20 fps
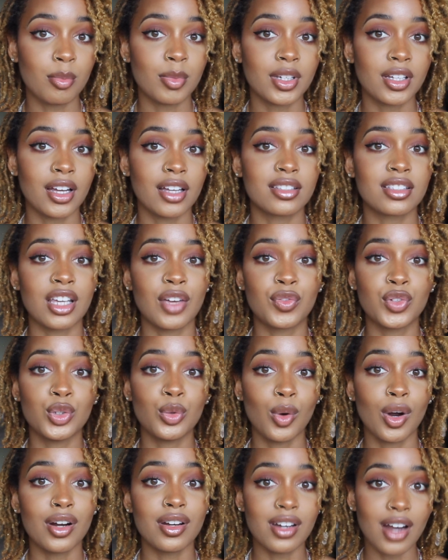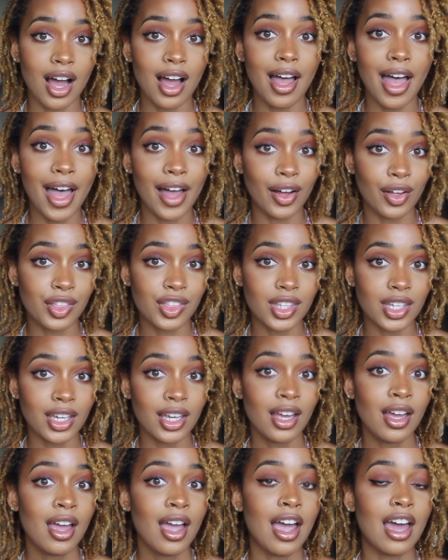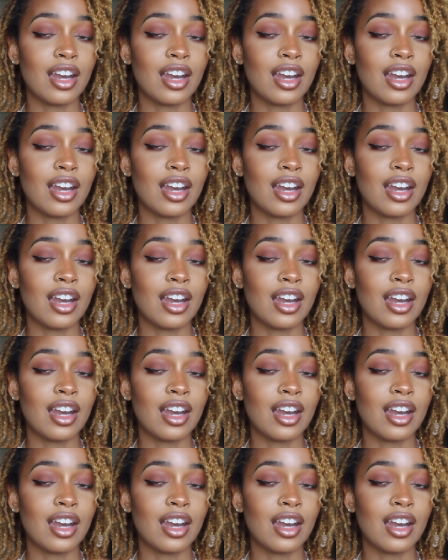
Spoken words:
Because if you are not healthy